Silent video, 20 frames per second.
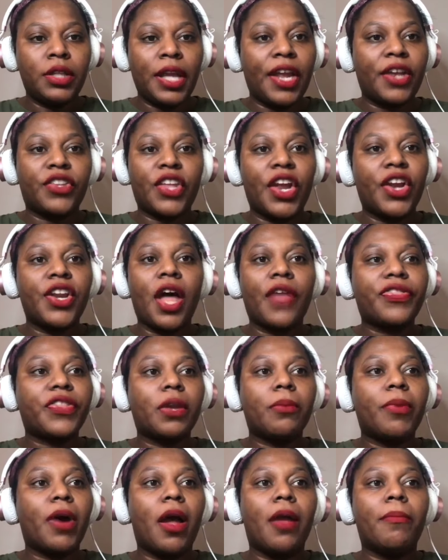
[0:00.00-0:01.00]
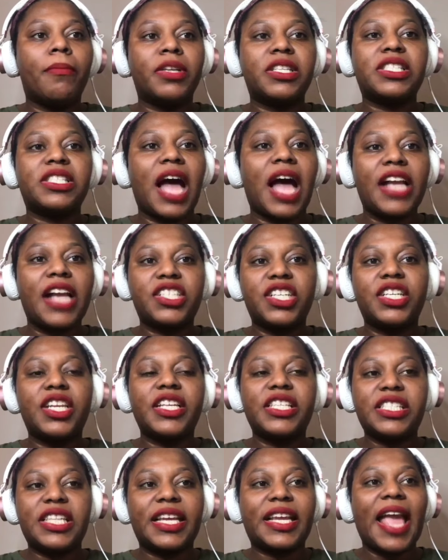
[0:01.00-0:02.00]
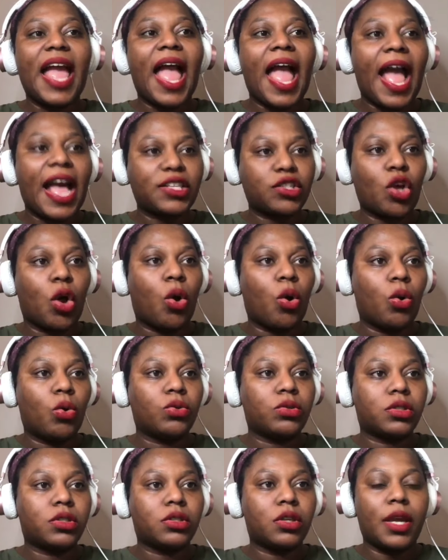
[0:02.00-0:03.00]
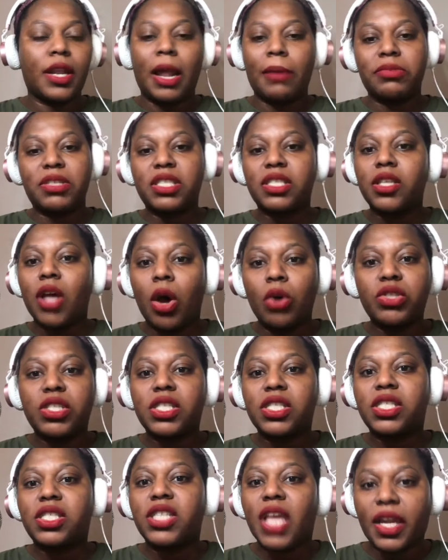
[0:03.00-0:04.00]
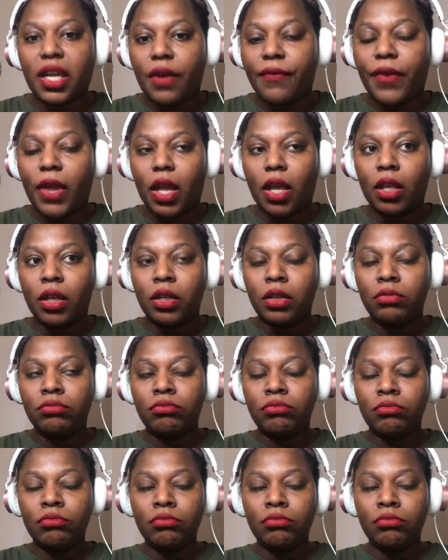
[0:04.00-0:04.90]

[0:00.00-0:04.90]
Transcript: They're nothing but misogynistic assholes. And I'm so sick of it.